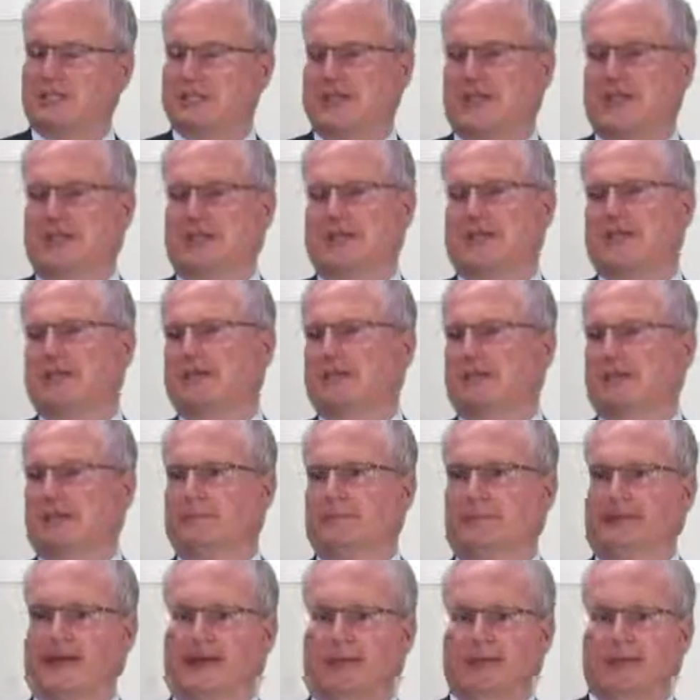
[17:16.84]
like
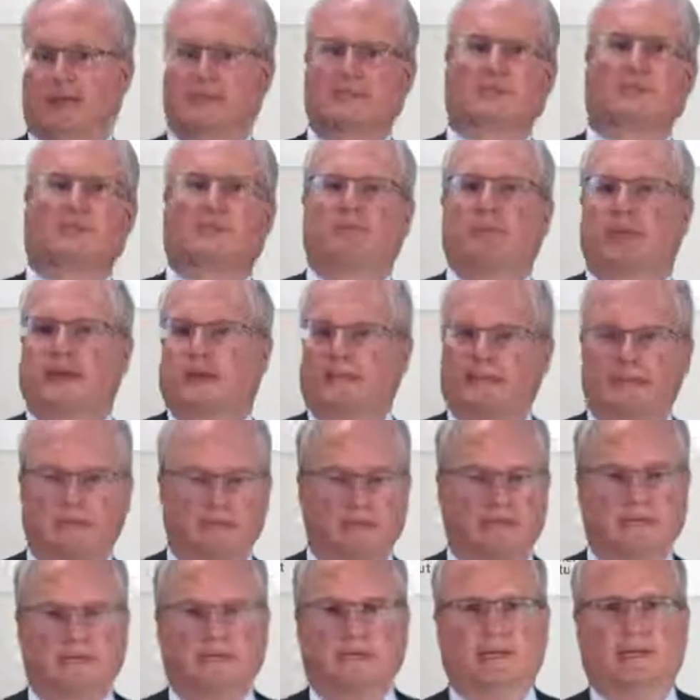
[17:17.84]
parallel sysplex
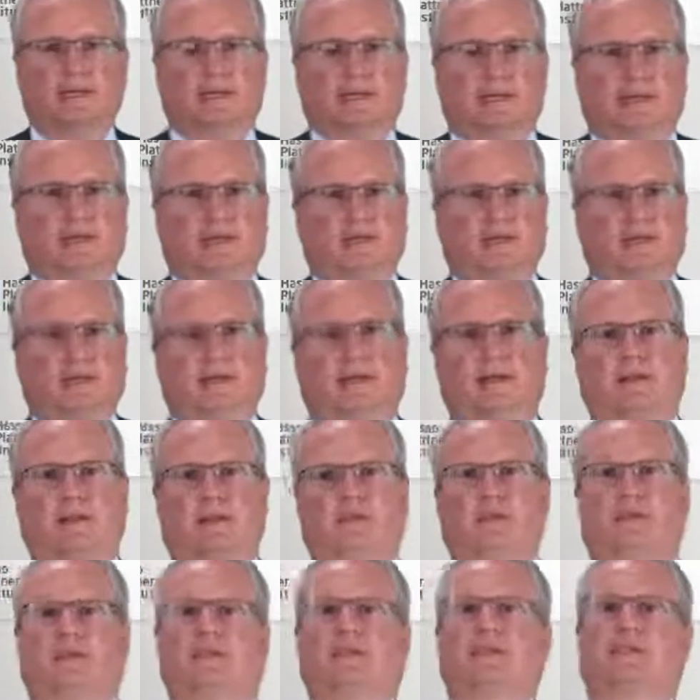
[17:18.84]
and all the other
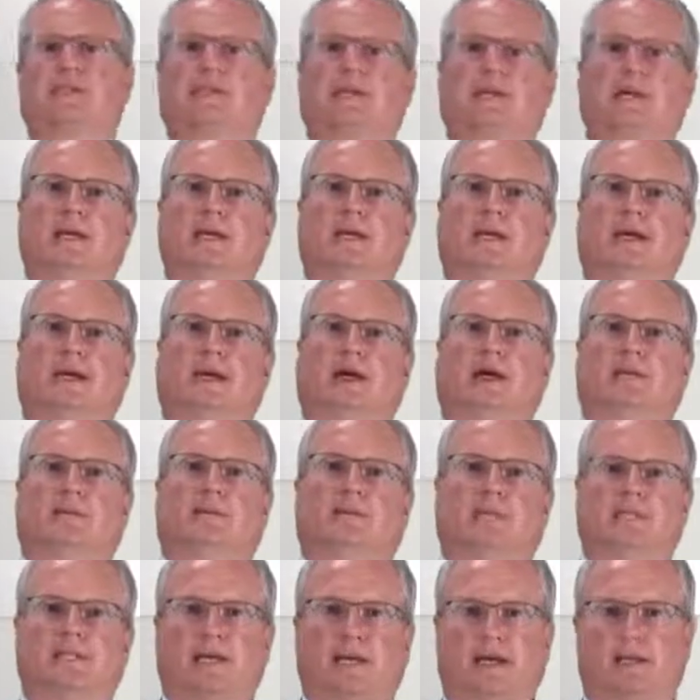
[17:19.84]
things. And
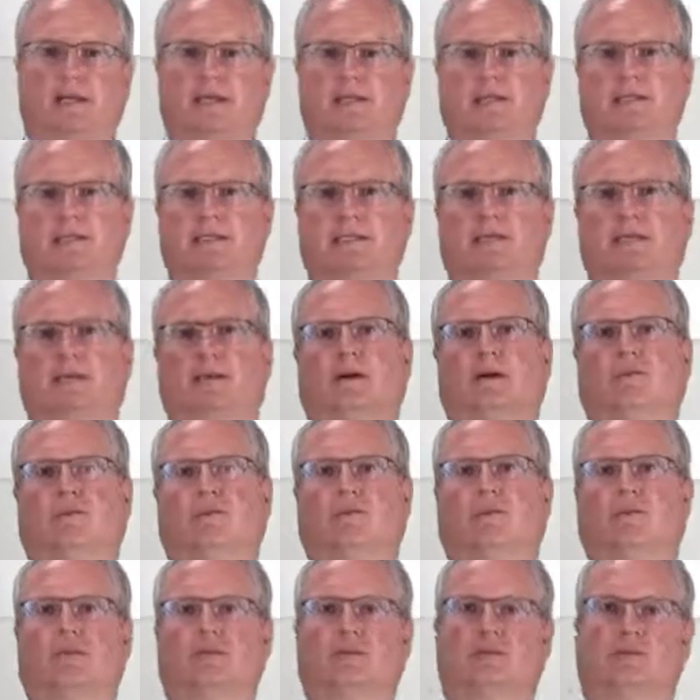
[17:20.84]
beside this, of
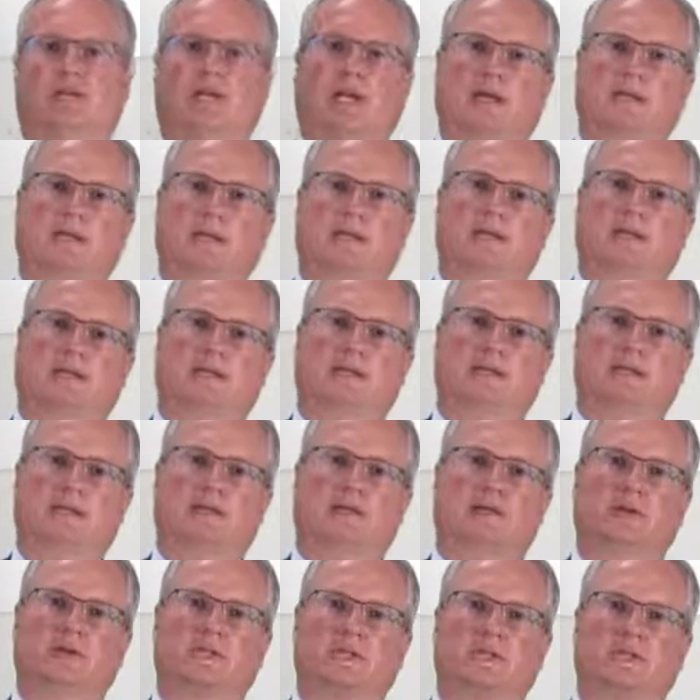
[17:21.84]
course, today mainly
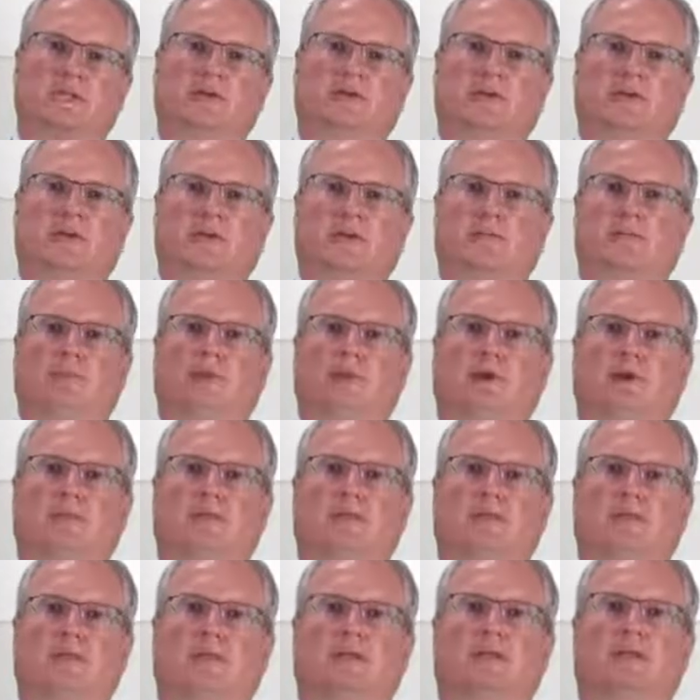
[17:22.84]
Linux is very
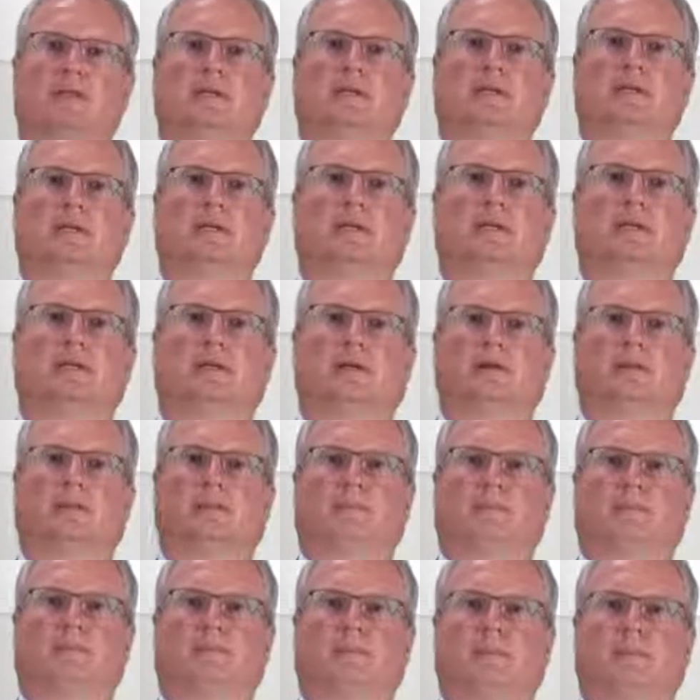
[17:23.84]
important.
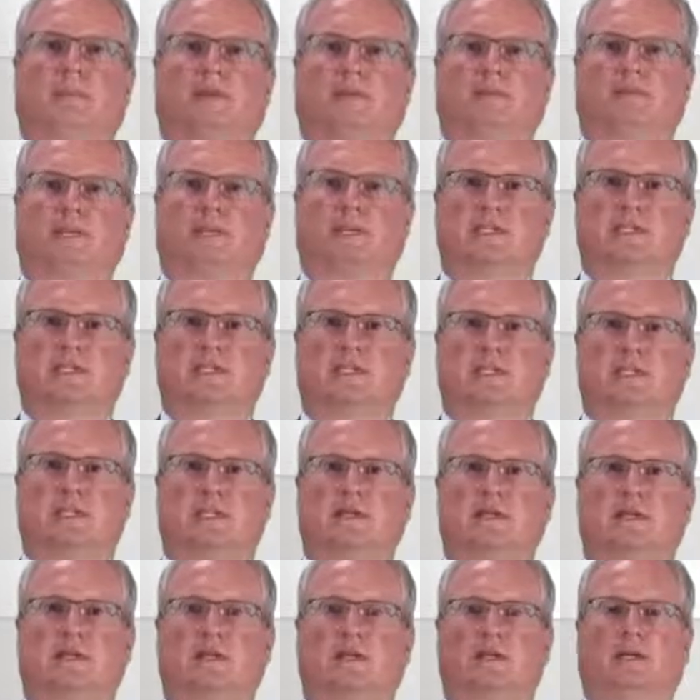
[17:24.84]

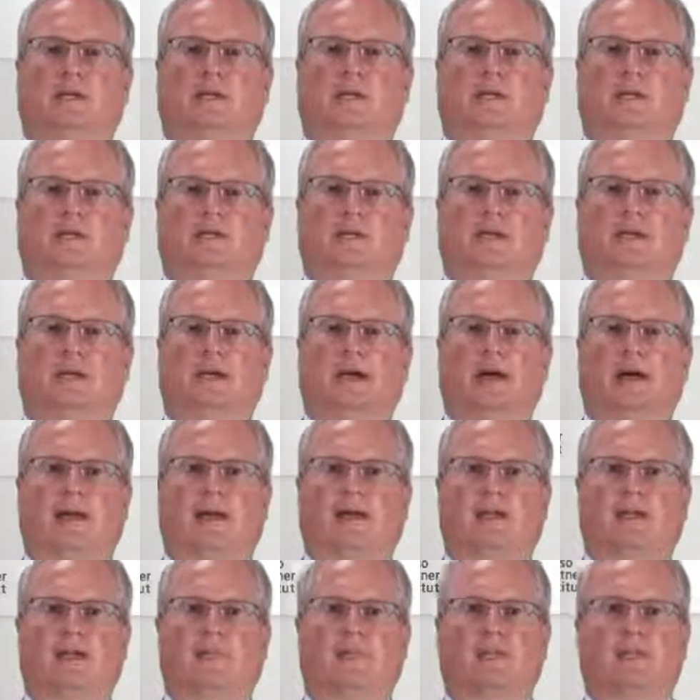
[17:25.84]
VSE
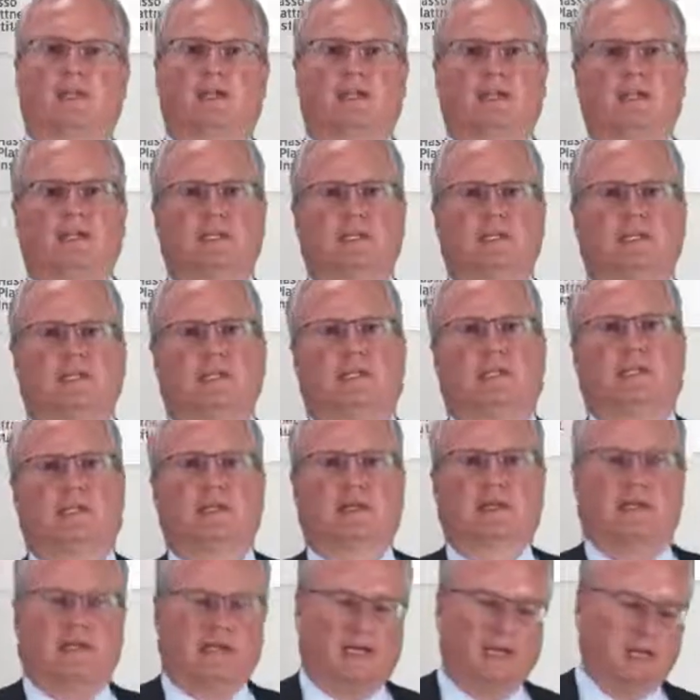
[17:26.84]
declined over the years.
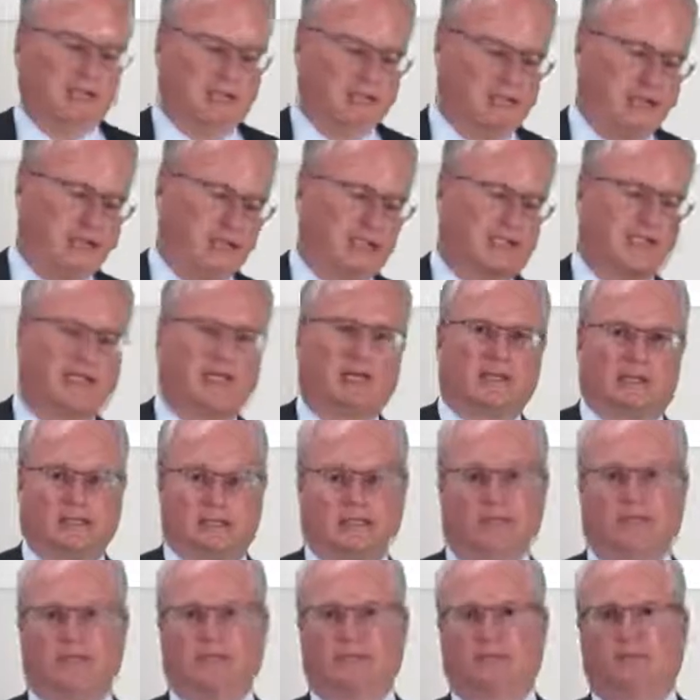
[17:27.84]
Nevertheless, there are
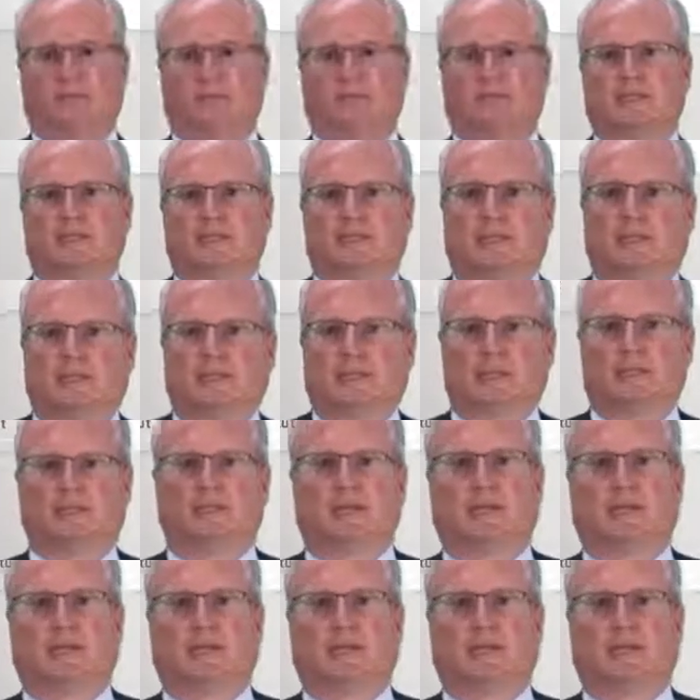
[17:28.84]
still some installations